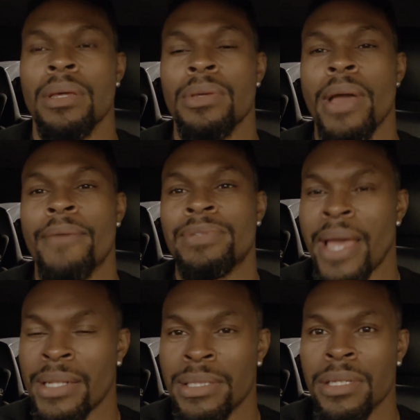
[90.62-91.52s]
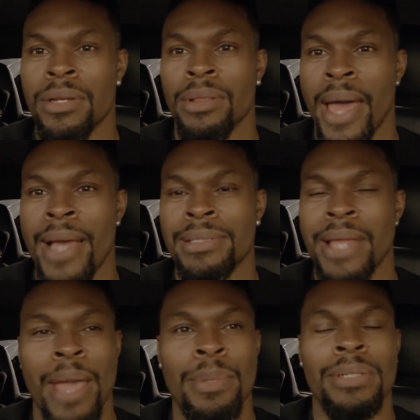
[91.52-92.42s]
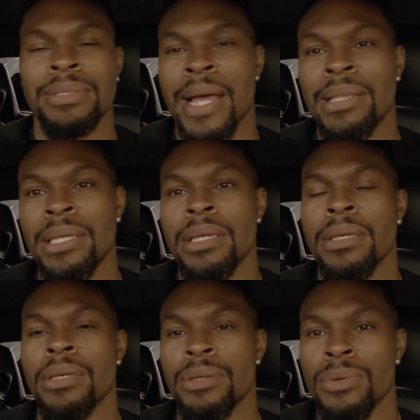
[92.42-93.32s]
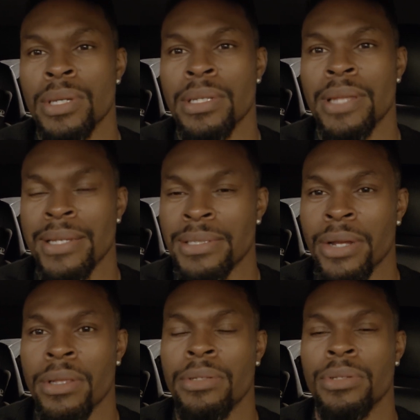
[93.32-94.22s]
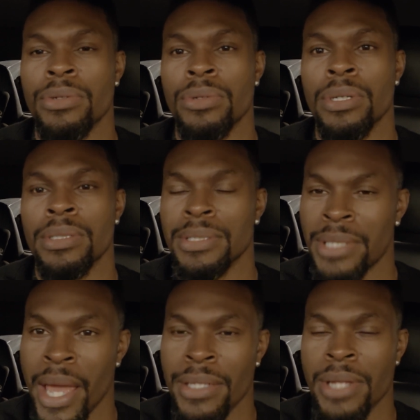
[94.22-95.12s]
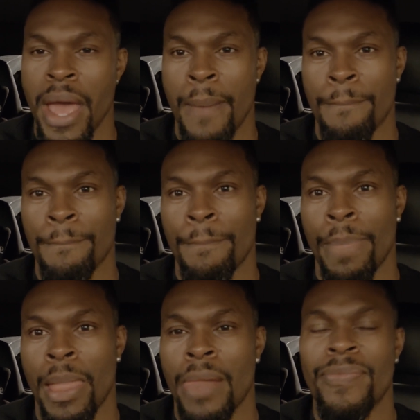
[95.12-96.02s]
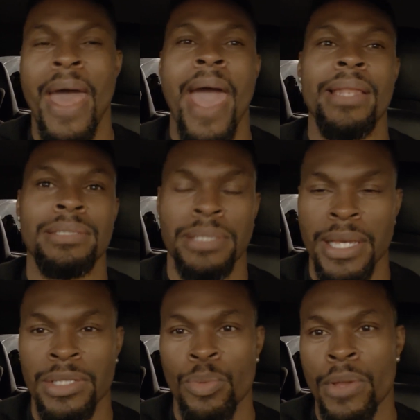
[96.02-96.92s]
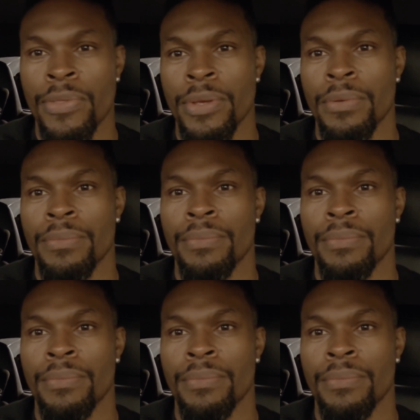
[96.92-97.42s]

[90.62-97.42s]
you have tainted your last name. and There's nothing you can necessarily do to change that. That sticks with you.